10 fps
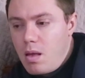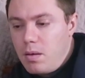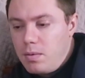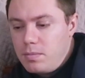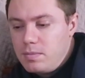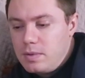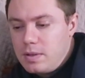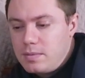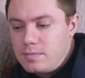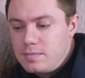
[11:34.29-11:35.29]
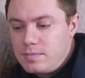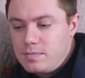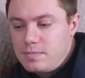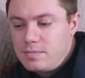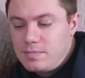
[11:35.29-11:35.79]

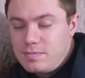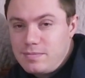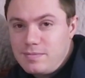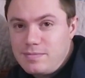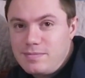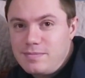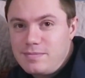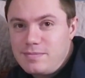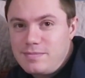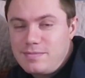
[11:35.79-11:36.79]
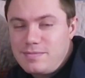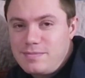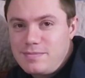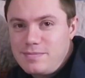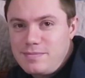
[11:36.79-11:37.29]

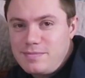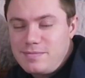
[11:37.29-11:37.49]
No words are spoken by the person on screen.